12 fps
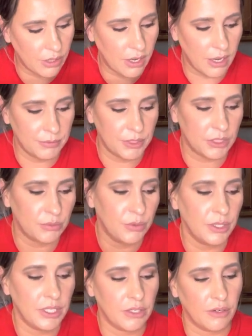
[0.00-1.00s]
Um, just
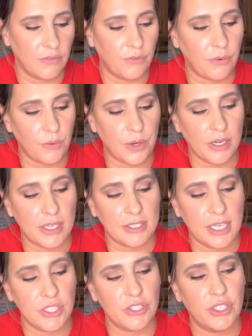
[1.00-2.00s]
really good for
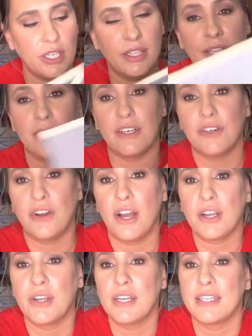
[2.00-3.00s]
organization and they are
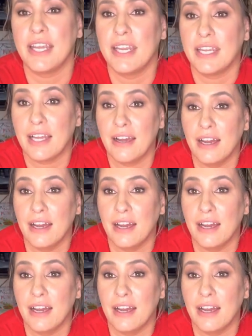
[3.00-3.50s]
not gonna take